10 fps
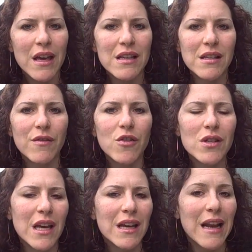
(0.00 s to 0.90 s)
is if you
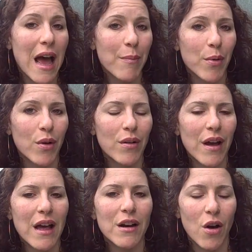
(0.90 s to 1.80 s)
take an apple
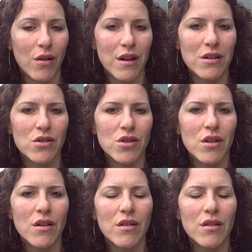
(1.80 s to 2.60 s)
and an orange,